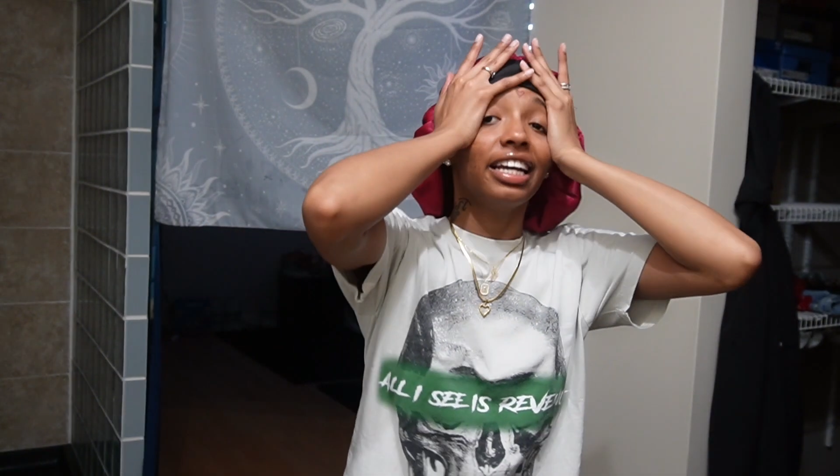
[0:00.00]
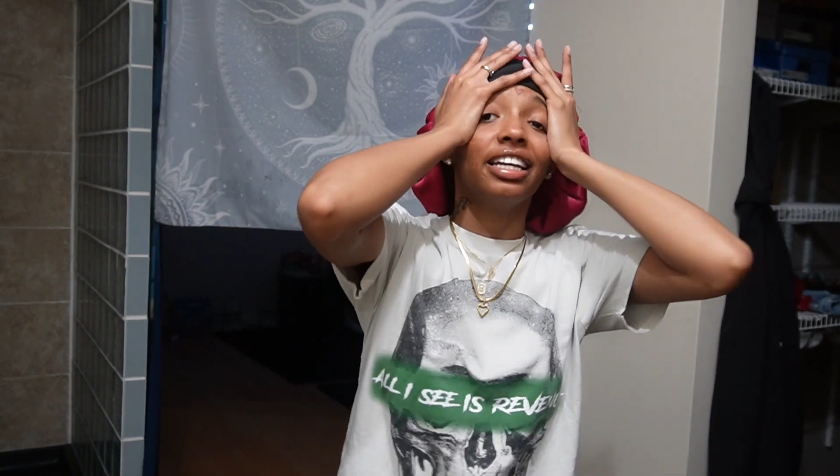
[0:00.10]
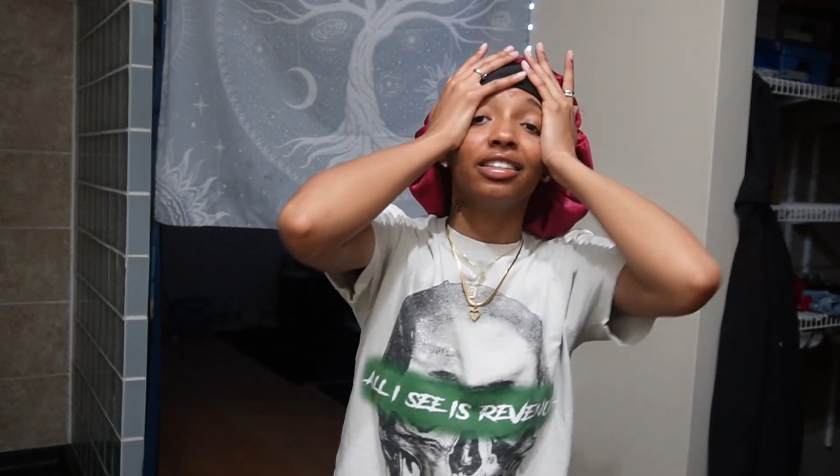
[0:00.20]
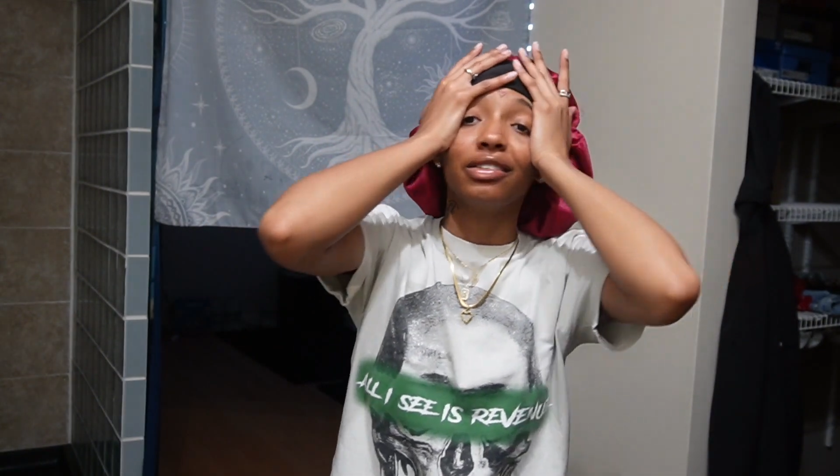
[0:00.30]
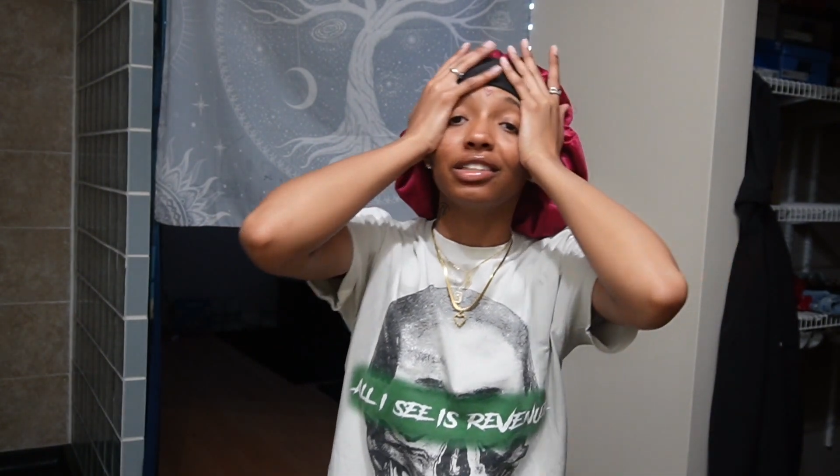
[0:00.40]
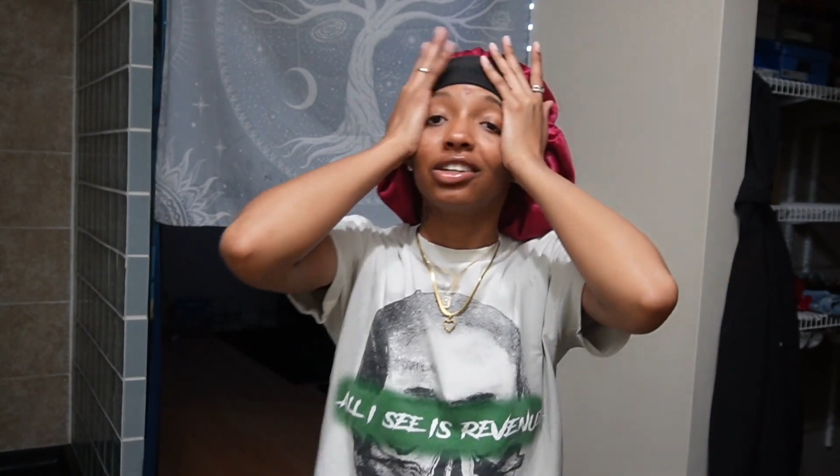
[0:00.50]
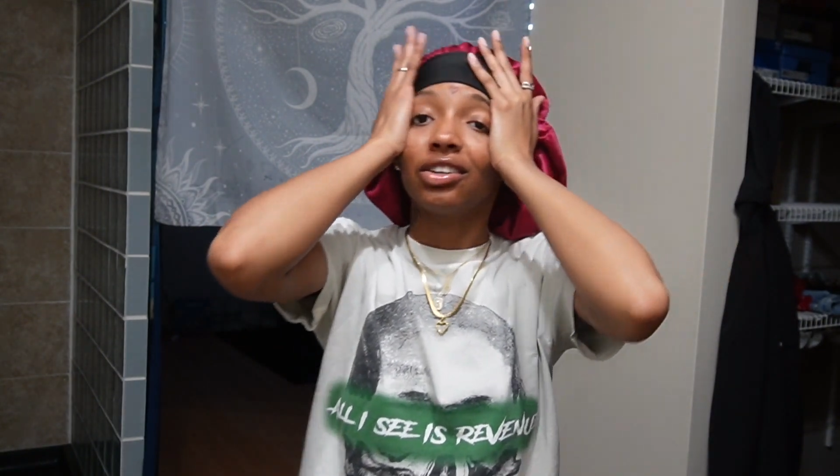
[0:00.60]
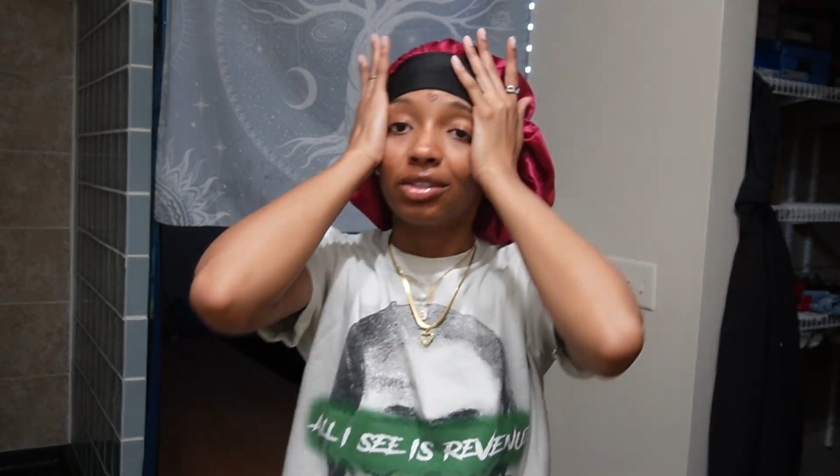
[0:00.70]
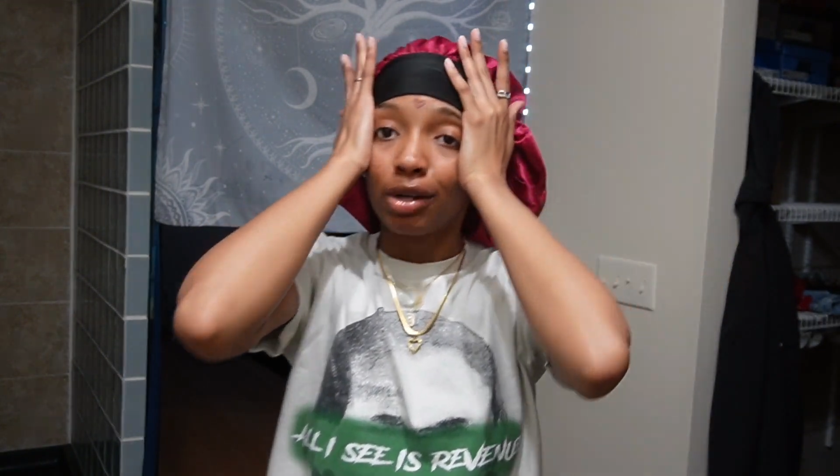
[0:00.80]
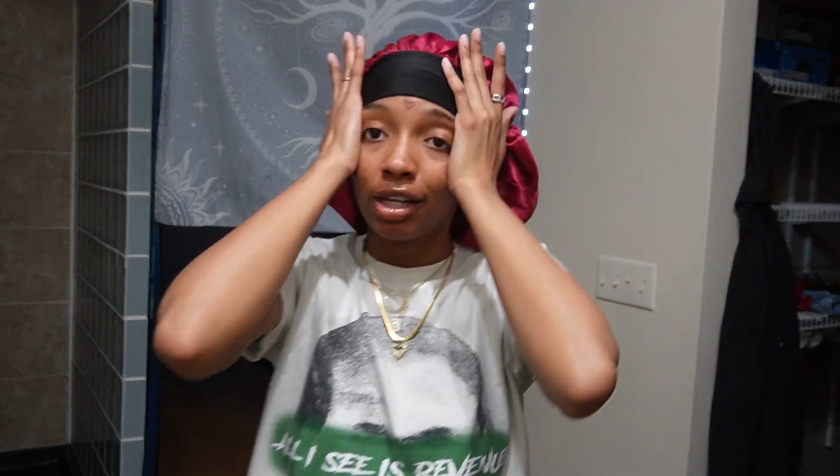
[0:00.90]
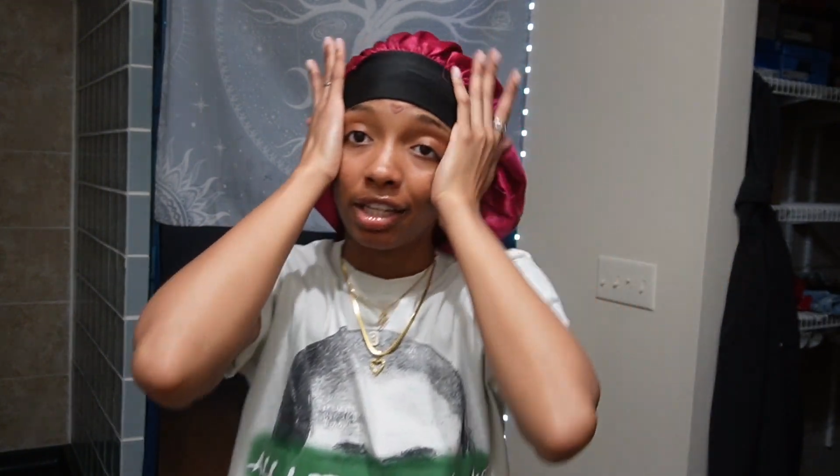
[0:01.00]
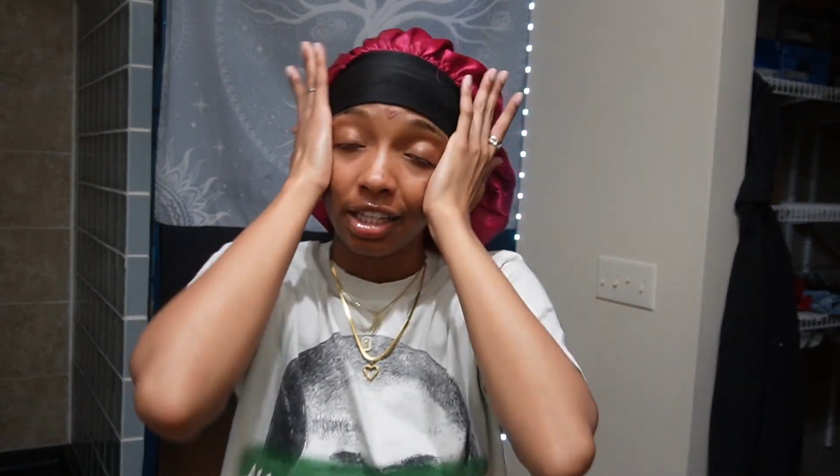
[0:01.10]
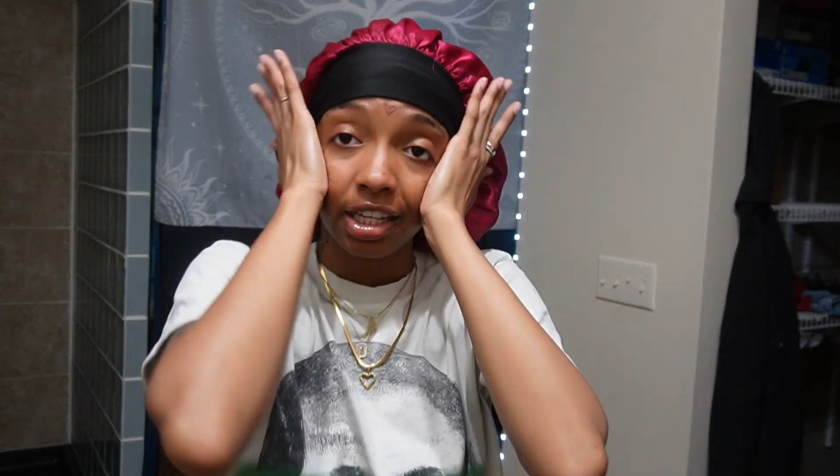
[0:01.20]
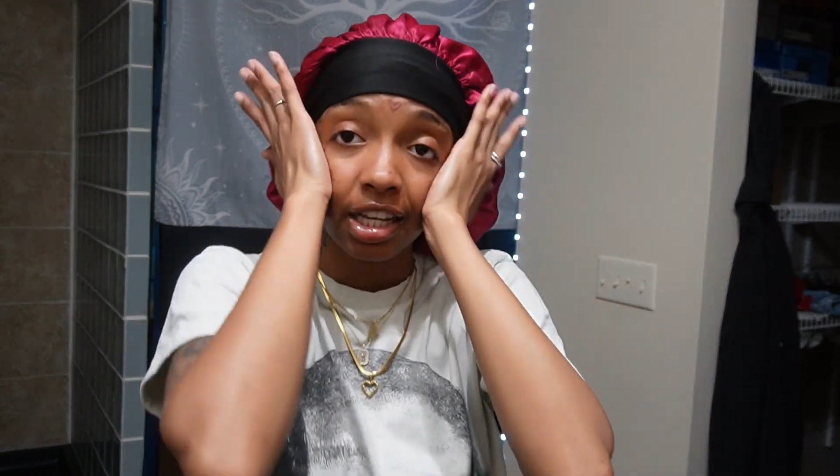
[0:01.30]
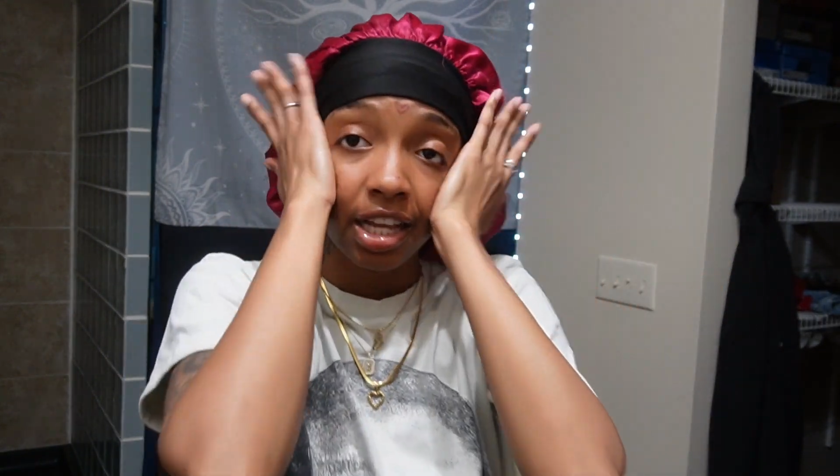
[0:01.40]
Even though
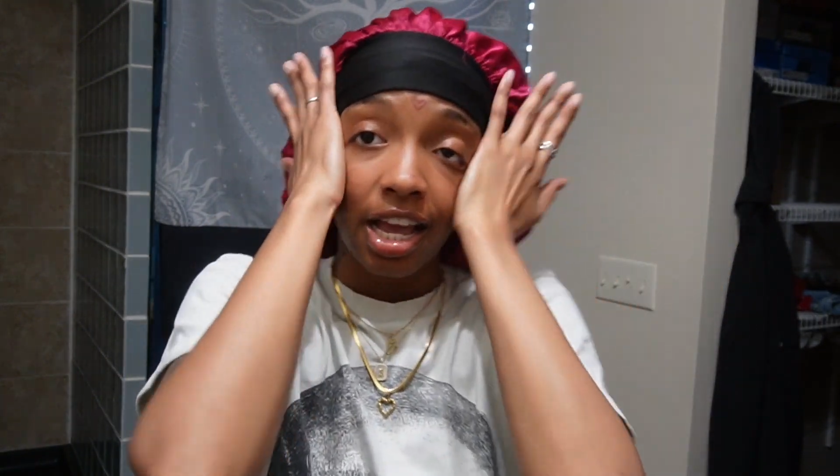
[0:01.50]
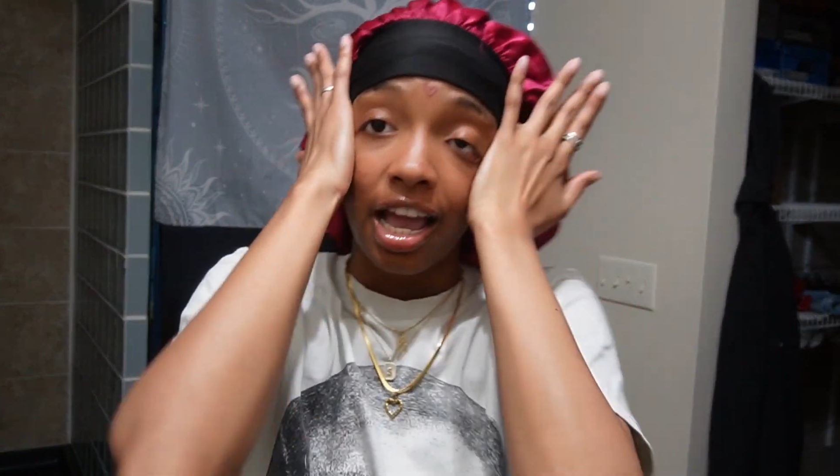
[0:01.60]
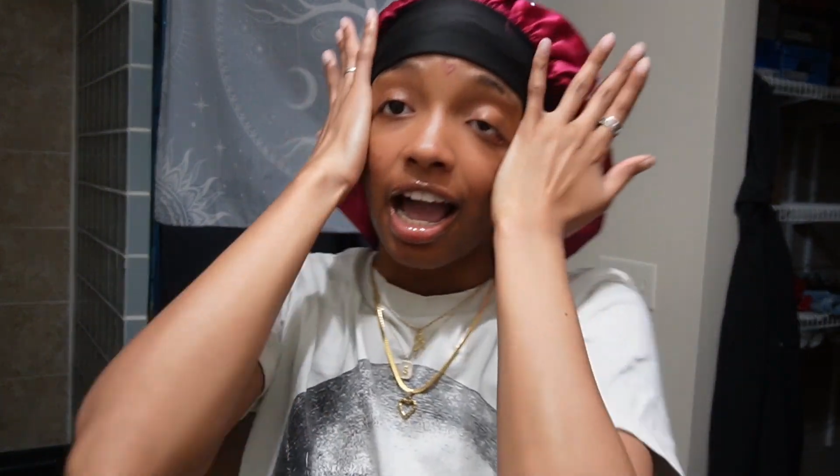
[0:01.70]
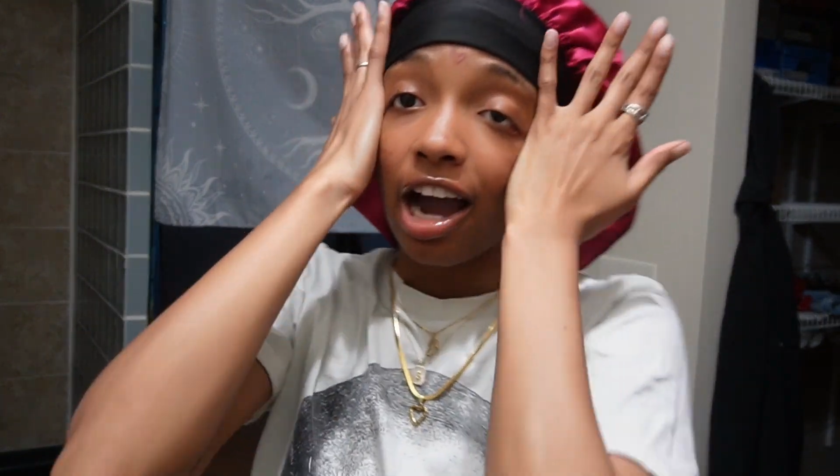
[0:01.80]
I